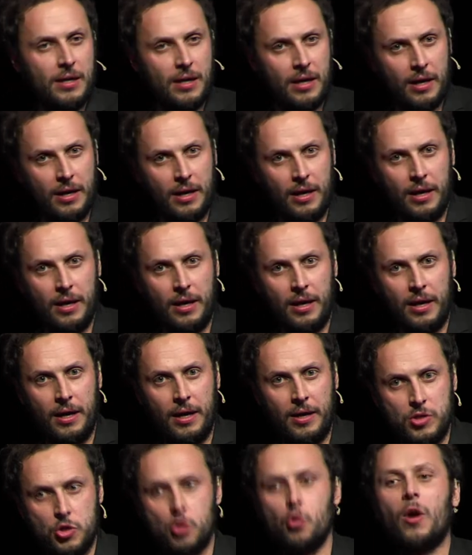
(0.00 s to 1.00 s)
uh, uh,
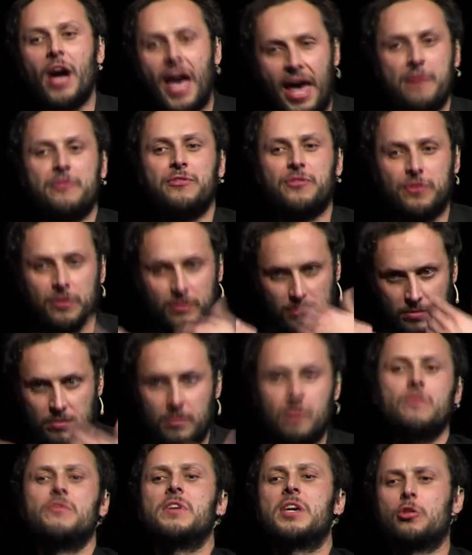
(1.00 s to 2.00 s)
uh, you have
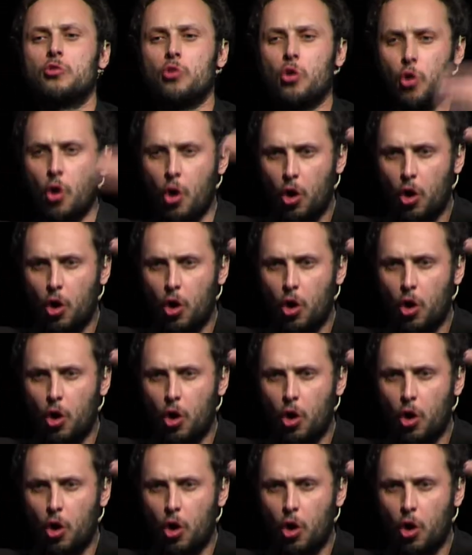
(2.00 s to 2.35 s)
Viktor